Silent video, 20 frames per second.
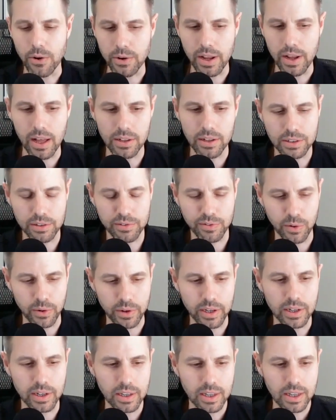analogy for
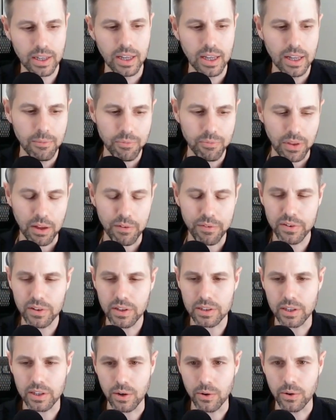you. I feel
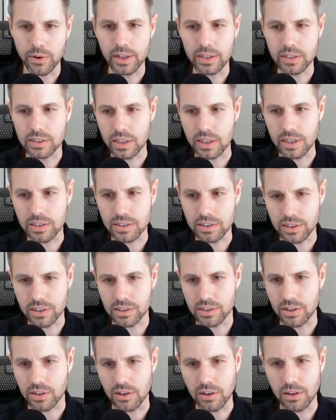like the earnings thing is
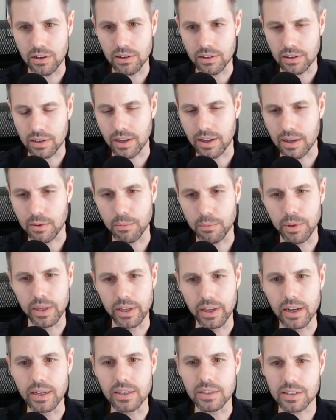just all kind of
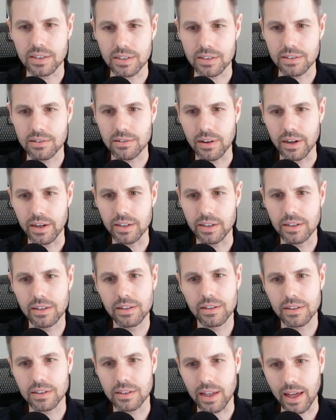BS, right?
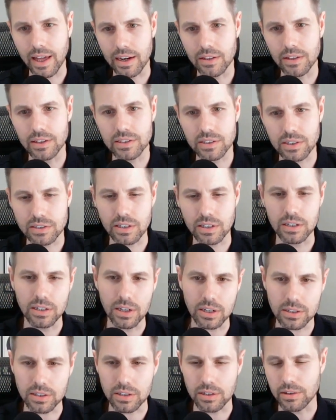Because analysts just
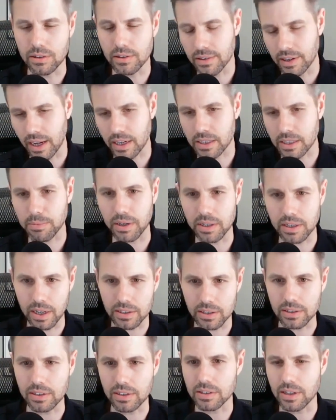adjust their
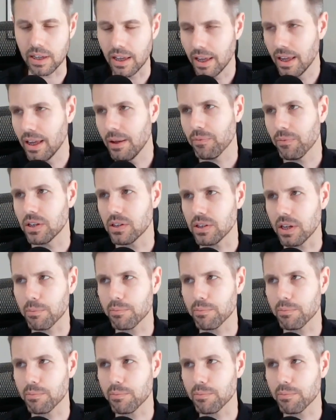expectations. It's like